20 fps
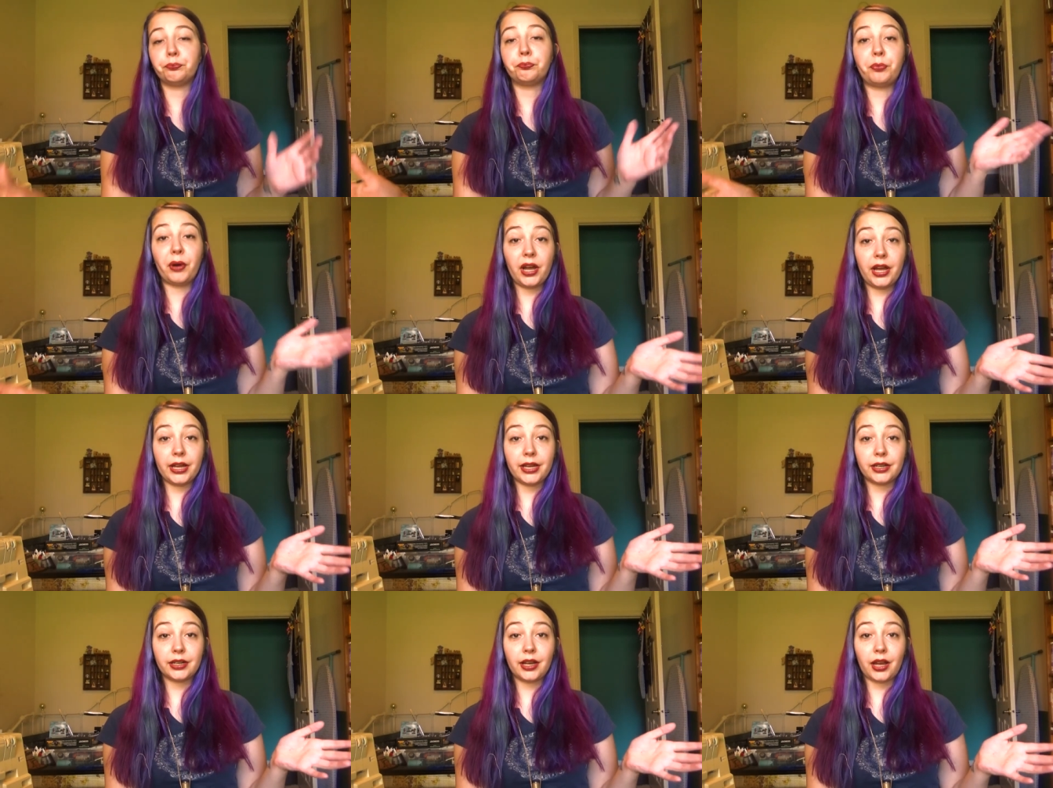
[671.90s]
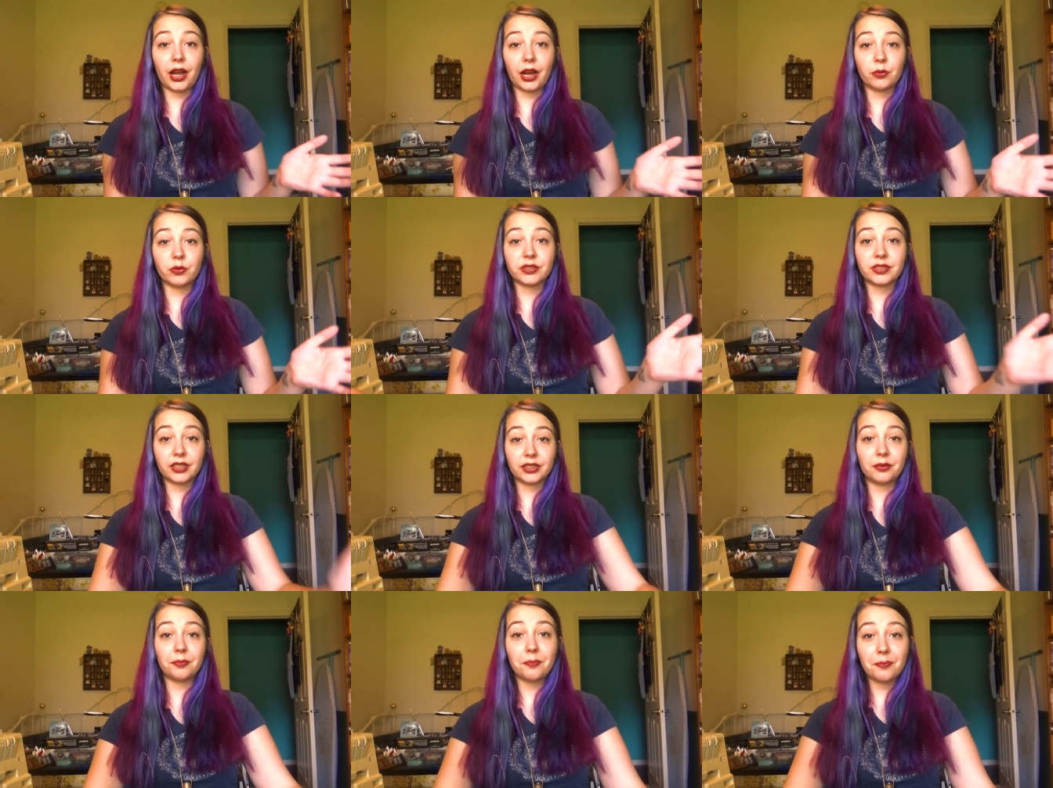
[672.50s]
but I was
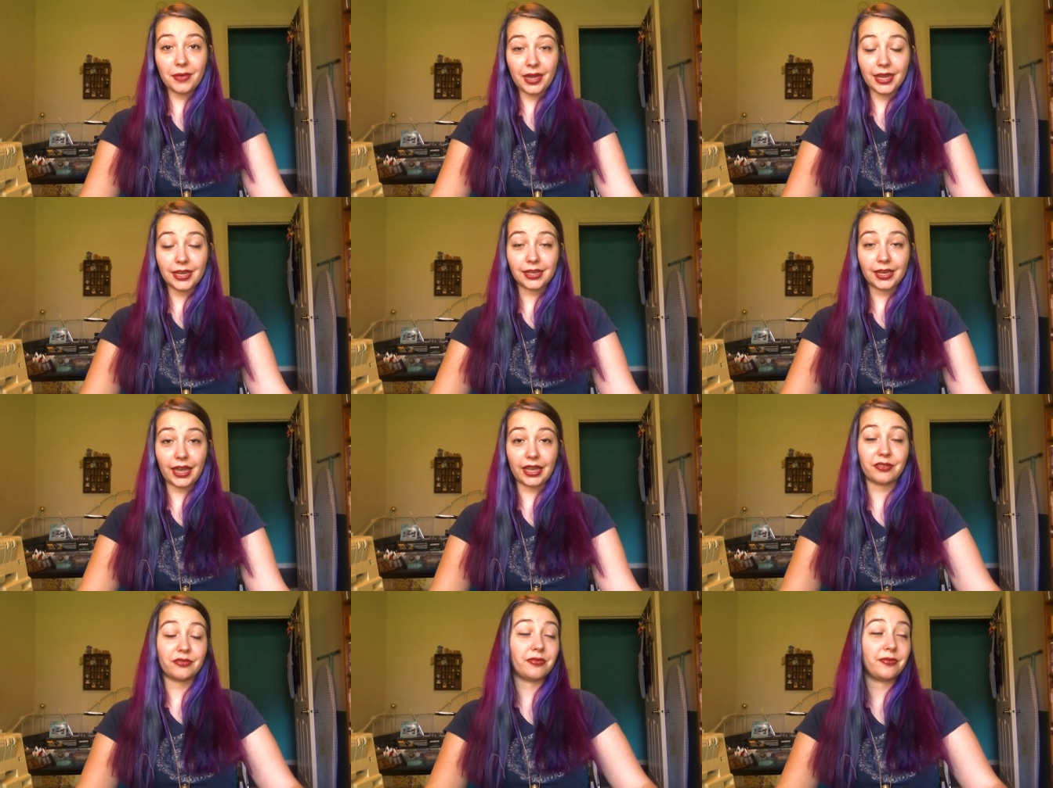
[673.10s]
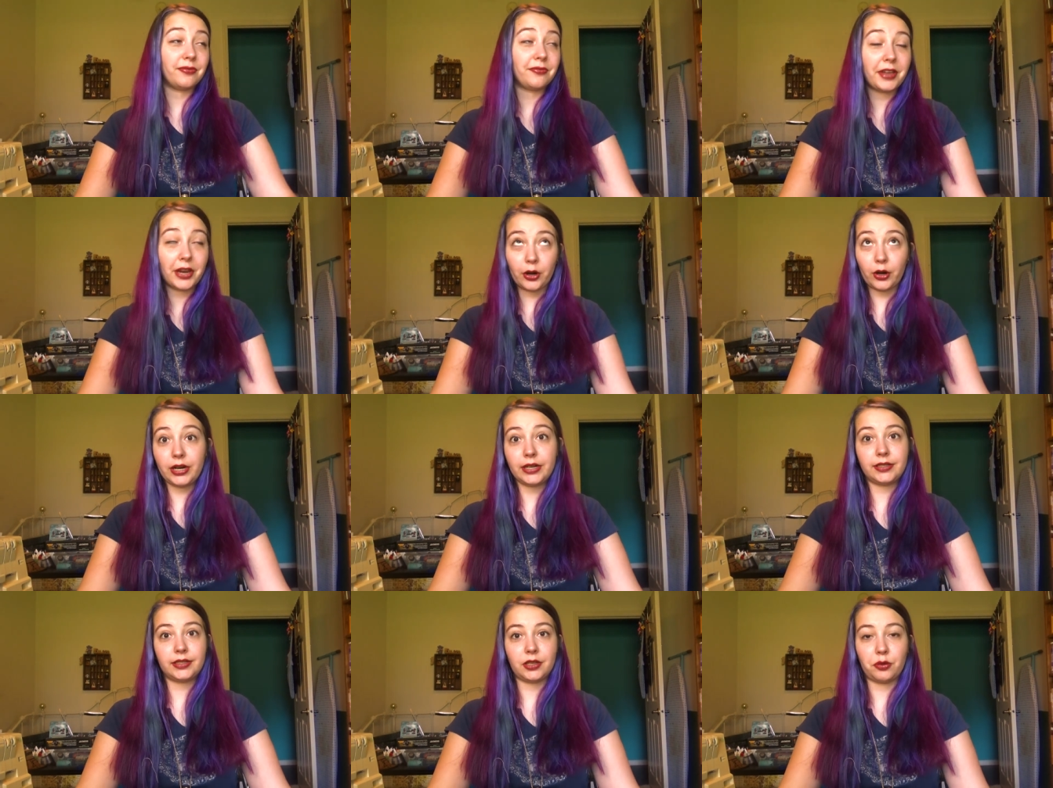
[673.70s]
gonna make a
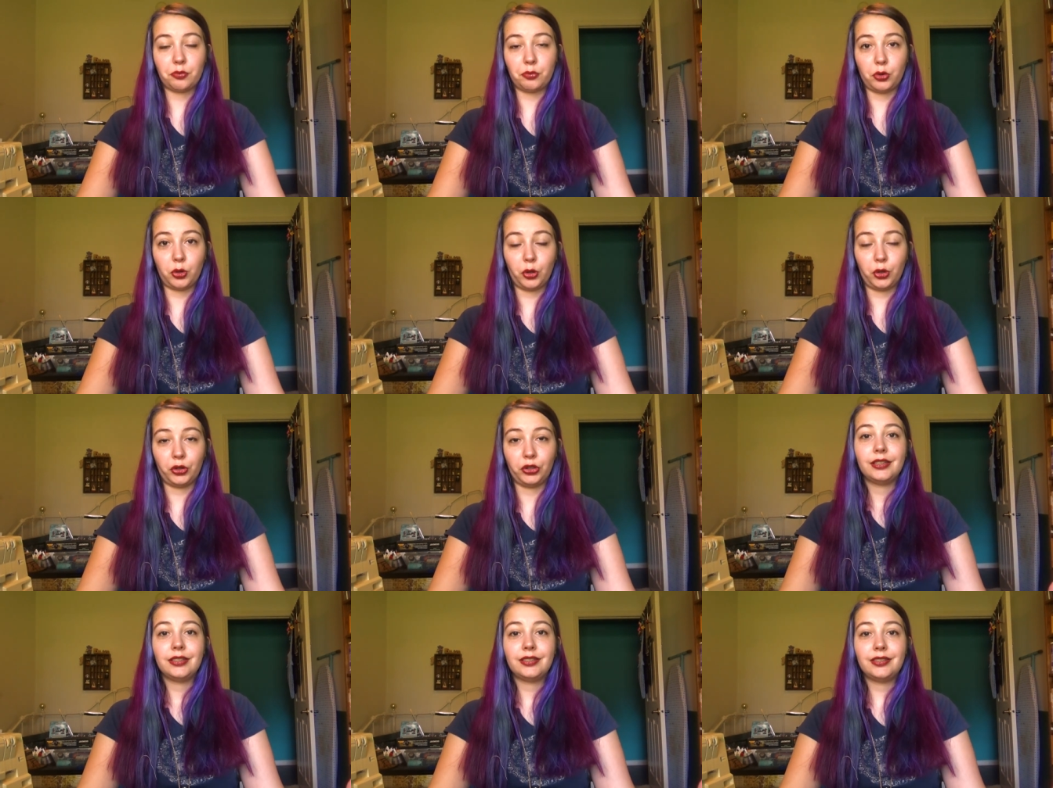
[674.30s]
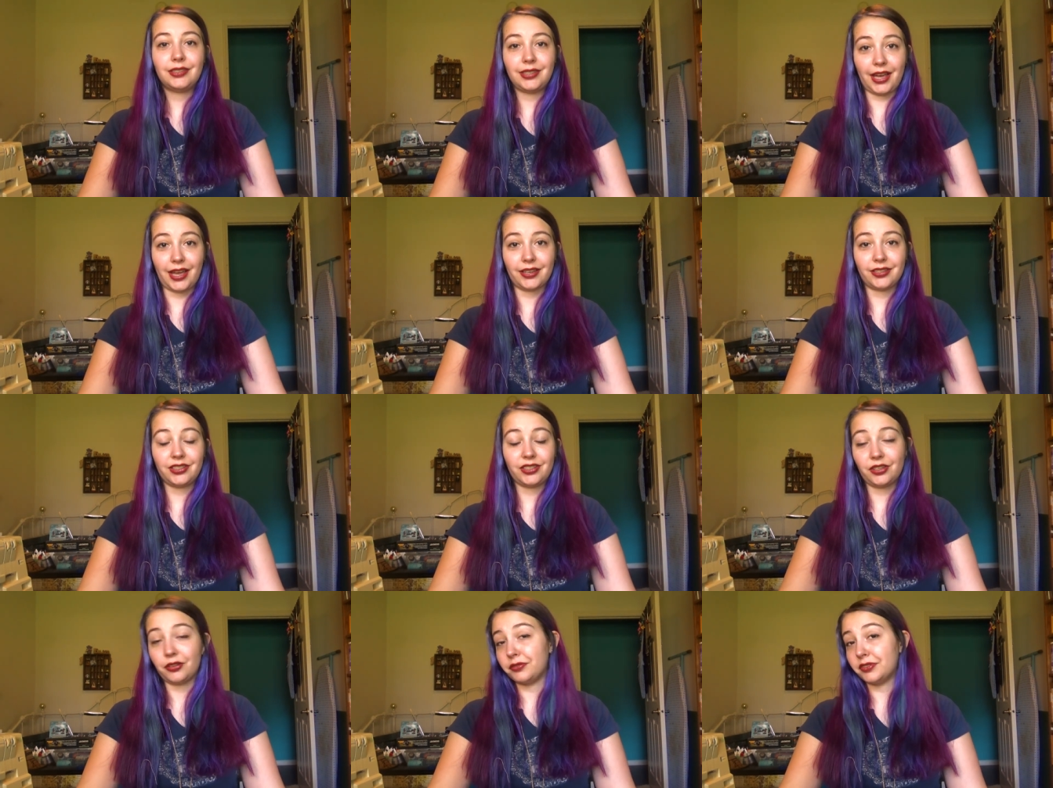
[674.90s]
very simple
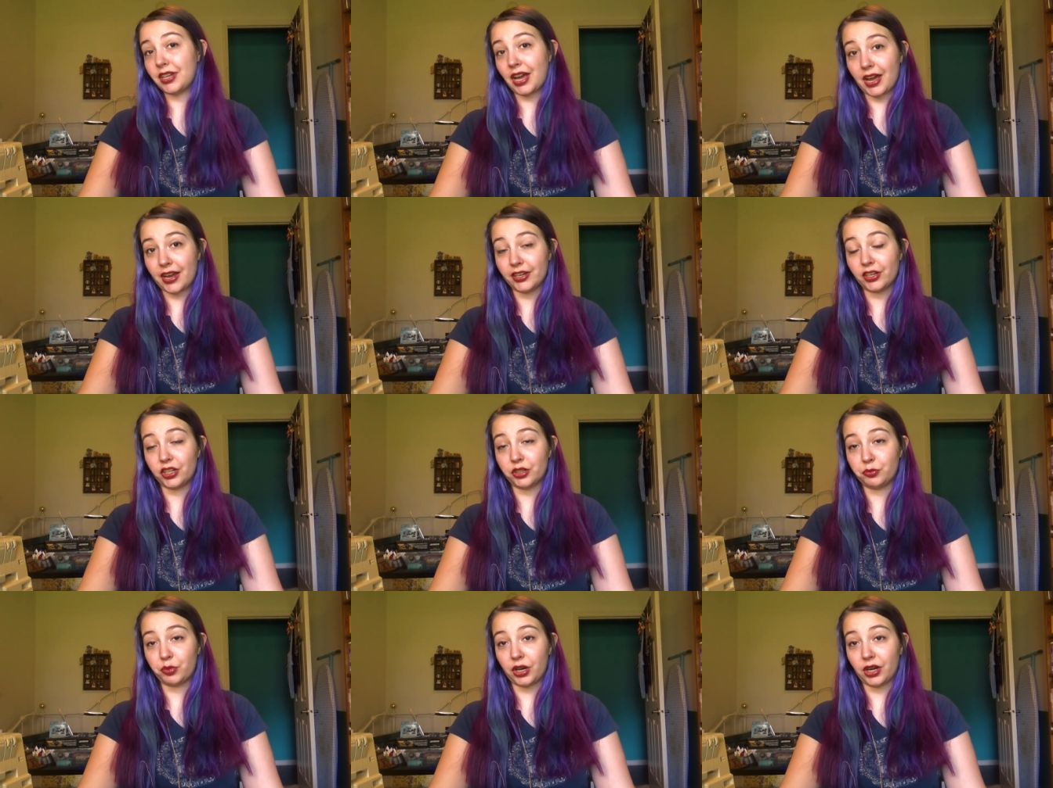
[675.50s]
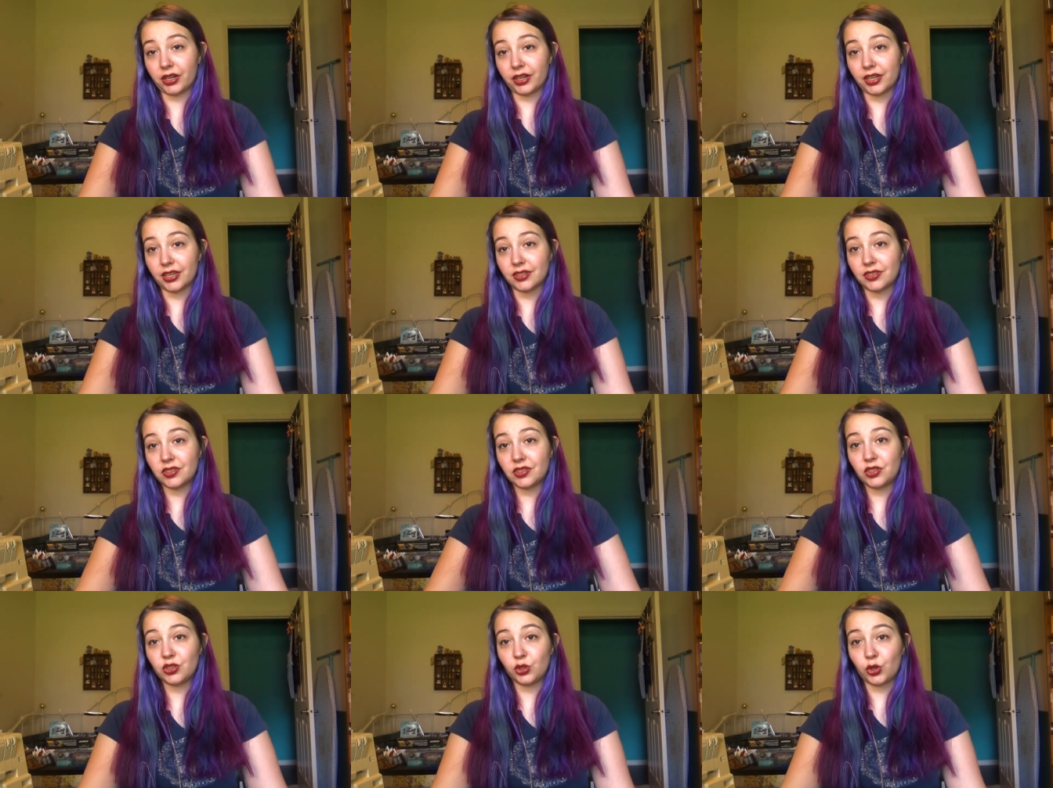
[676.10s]
set of tie-on
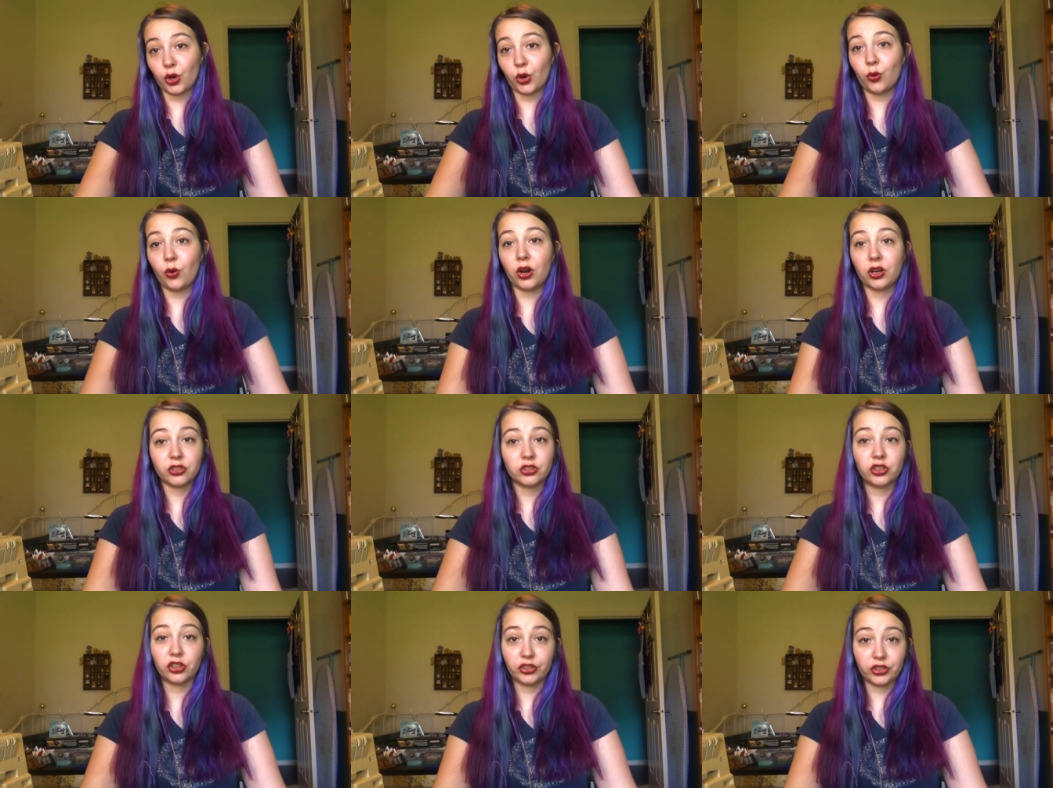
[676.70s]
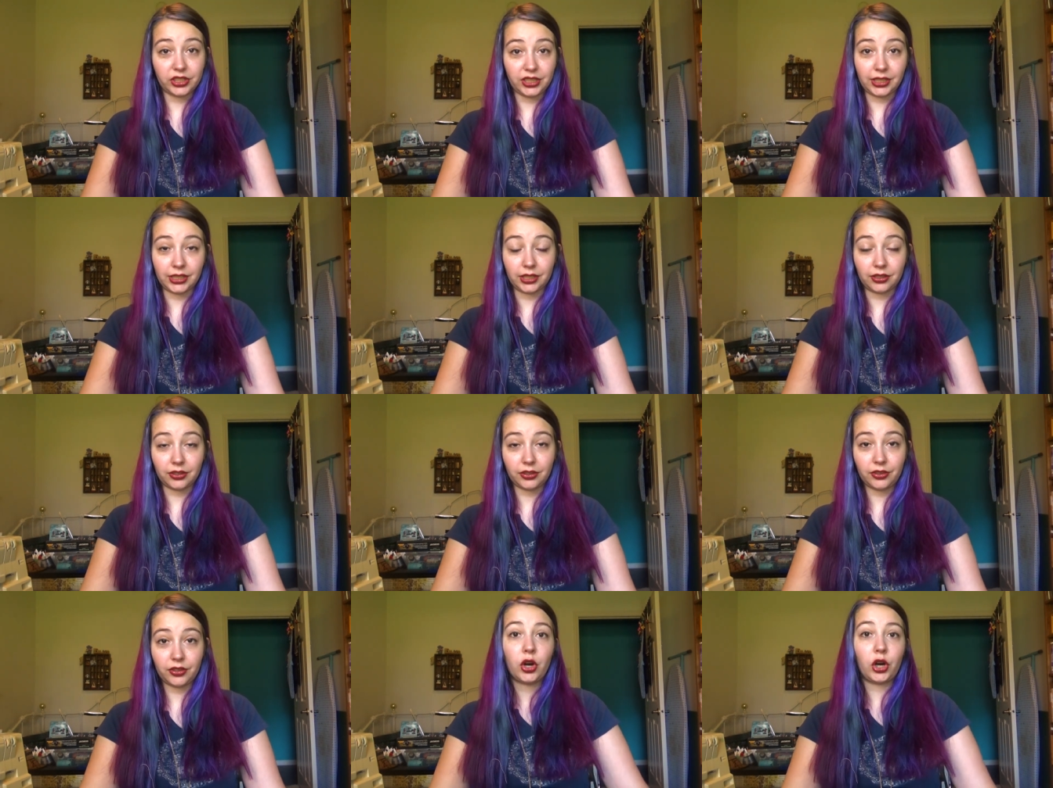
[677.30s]
pockets to go
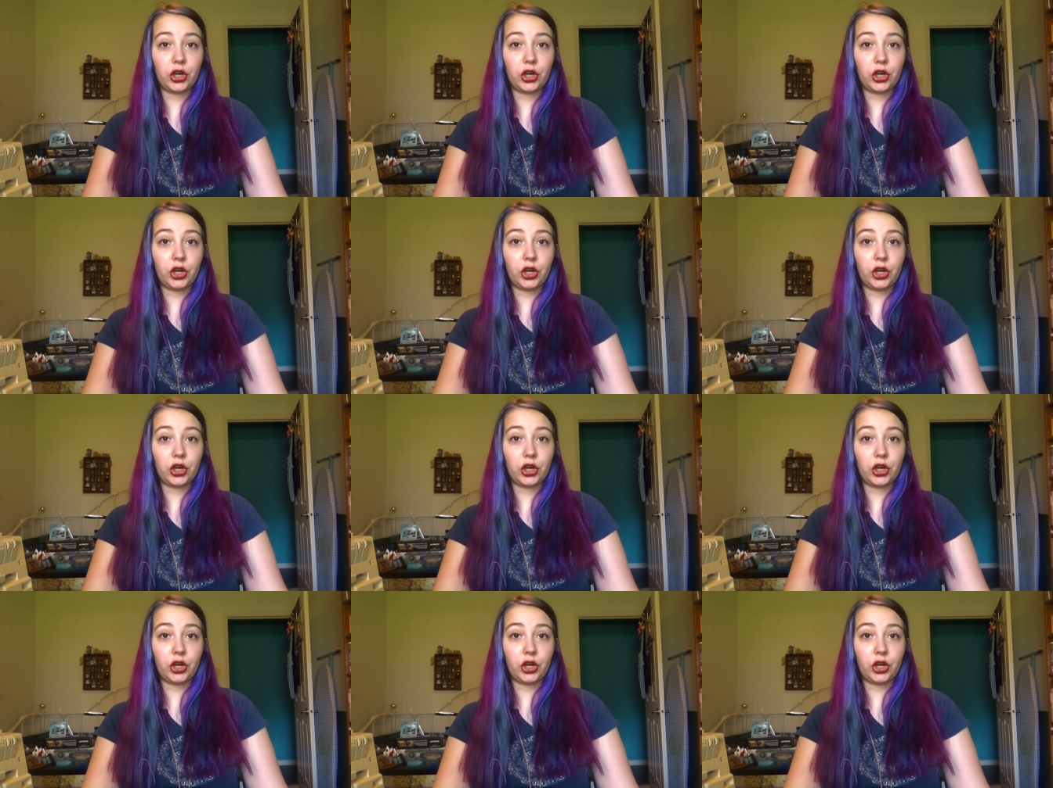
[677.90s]
underneath